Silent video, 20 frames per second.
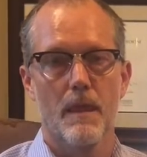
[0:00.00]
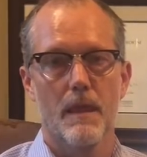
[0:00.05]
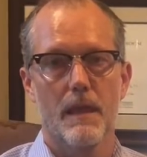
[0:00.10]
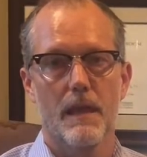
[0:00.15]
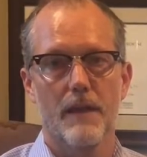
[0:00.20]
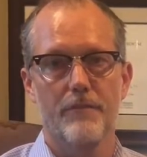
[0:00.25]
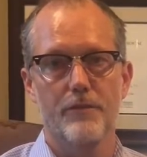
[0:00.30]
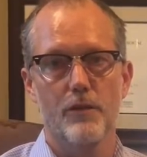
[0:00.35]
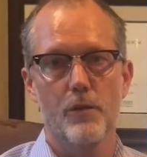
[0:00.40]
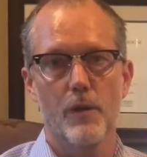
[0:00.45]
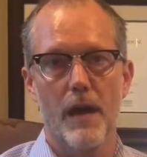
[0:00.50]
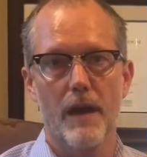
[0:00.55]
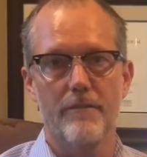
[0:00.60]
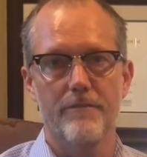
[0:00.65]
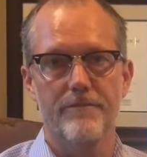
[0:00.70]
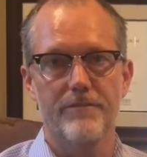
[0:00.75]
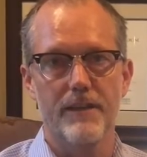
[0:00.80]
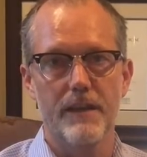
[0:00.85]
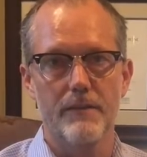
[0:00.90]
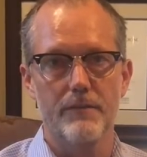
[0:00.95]
If you
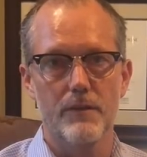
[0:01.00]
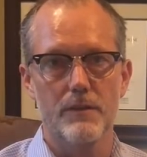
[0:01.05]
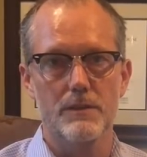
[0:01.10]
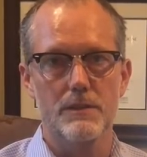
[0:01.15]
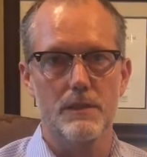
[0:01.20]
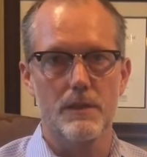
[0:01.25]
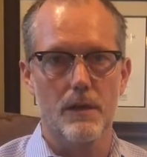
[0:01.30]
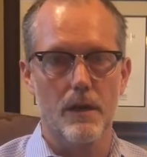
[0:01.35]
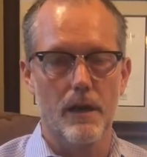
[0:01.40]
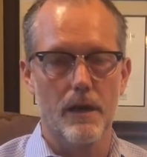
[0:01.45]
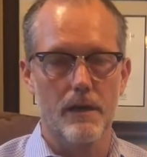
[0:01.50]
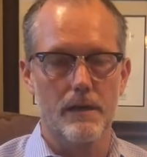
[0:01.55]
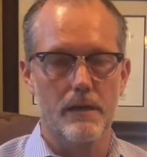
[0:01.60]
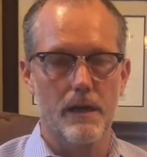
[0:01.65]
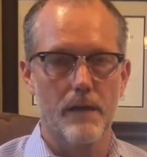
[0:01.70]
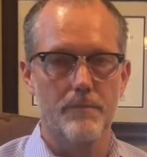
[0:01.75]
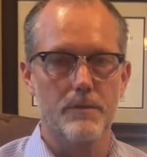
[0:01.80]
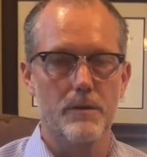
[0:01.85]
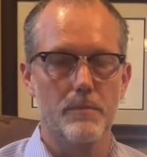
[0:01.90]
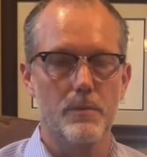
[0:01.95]
have fevers and are
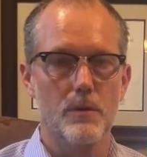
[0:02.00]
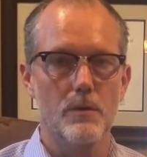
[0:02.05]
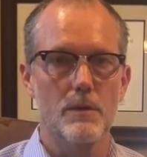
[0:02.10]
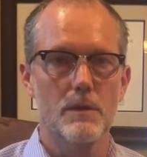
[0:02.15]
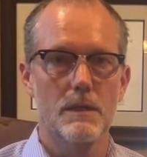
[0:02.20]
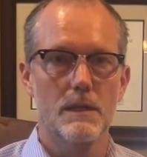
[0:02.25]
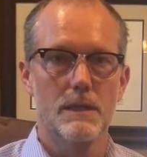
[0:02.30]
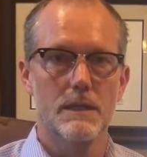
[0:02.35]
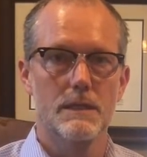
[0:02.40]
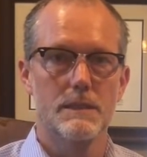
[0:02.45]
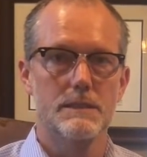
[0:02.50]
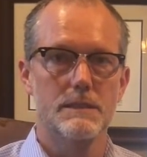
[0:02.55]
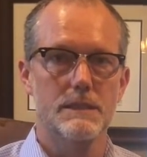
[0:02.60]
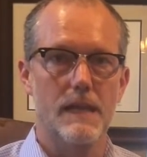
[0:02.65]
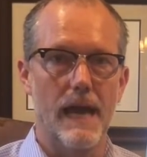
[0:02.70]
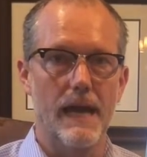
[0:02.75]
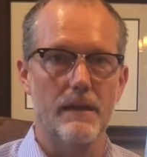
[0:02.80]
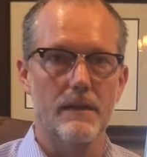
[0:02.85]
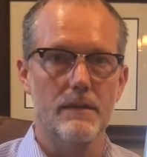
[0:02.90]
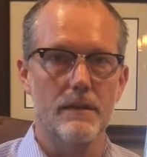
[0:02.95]
uncomfortable,
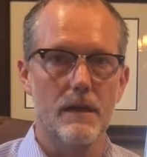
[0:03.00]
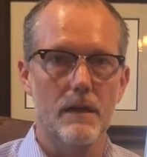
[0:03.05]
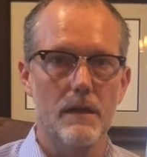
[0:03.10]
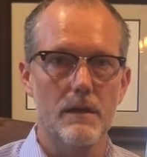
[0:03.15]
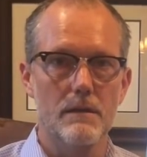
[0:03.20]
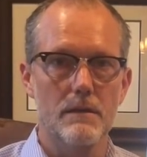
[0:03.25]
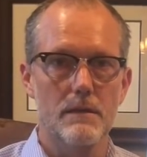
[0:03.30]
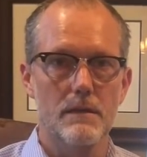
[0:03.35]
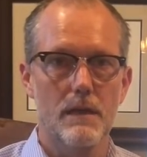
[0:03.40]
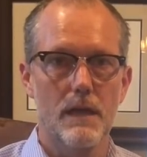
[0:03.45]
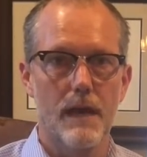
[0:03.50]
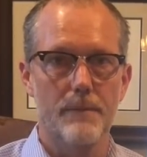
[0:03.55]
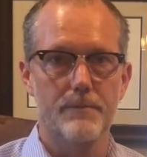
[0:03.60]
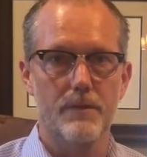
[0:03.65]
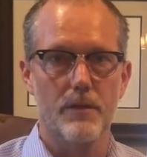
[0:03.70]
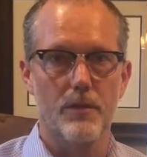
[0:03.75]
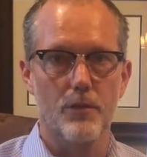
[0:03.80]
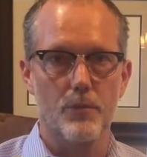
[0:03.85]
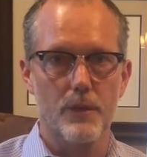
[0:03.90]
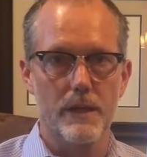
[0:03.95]
Tylenol up to
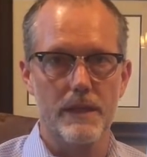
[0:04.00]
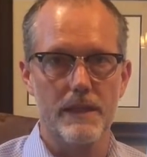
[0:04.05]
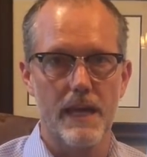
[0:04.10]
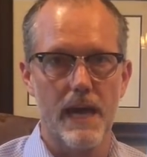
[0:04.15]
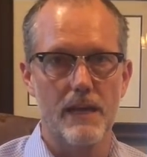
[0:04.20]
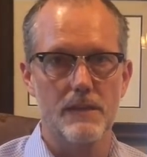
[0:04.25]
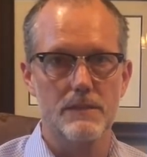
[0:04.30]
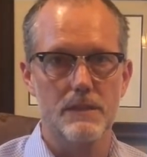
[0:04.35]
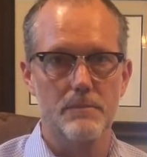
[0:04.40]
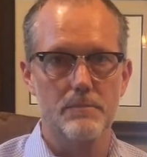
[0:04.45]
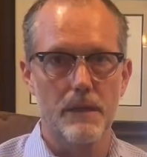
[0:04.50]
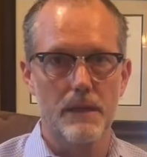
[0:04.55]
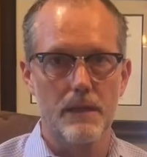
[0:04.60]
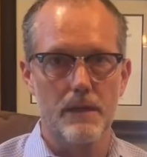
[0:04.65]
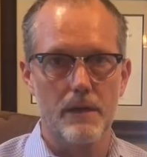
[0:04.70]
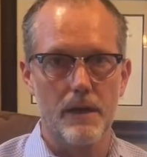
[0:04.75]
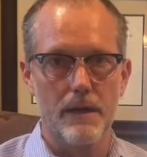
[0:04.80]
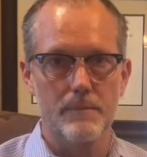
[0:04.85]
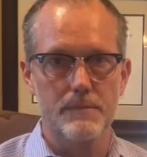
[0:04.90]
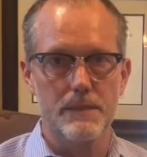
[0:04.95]
3,000
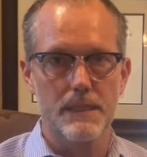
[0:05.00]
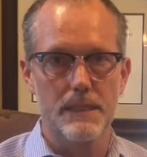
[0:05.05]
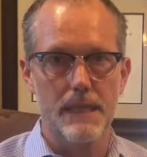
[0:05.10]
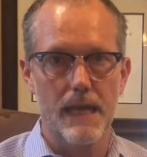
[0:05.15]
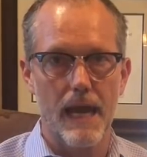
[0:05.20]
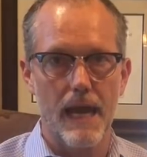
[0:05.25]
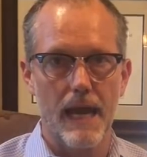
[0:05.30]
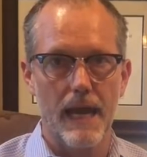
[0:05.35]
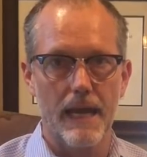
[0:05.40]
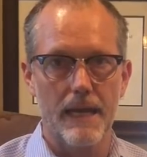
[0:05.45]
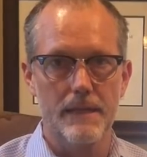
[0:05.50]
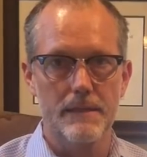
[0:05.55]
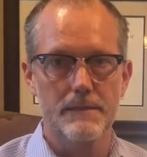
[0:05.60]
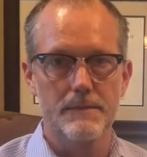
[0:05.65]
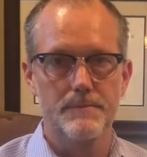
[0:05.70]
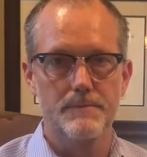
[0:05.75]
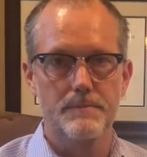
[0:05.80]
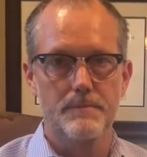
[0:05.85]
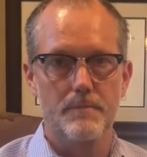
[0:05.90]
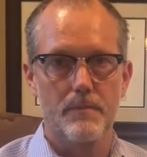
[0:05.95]
milligrams a day
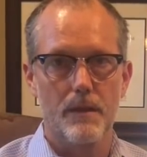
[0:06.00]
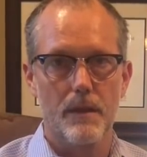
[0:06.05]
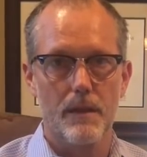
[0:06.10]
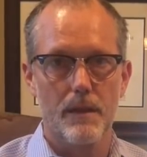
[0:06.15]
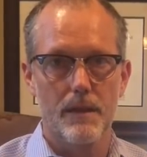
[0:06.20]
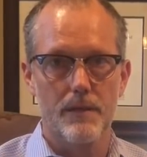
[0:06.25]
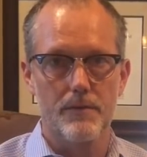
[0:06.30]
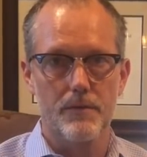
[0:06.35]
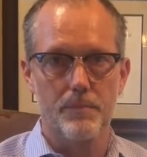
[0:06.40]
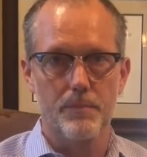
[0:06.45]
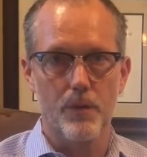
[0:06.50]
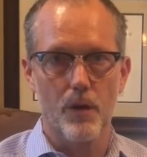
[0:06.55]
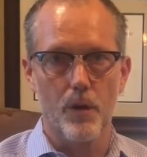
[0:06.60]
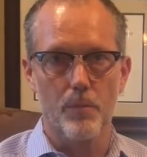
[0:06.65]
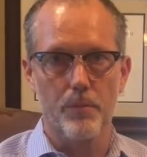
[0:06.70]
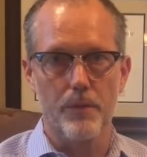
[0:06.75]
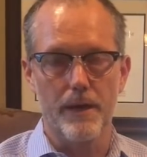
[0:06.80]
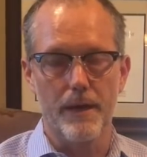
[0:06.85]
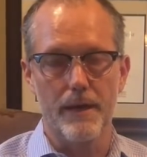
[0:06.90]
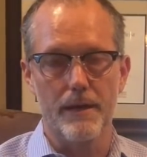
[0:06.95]
is
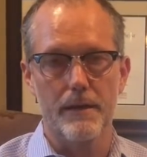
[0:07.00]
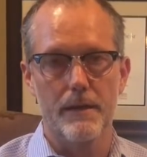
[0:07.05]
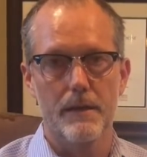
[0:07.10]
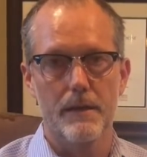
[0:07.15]
appropriate.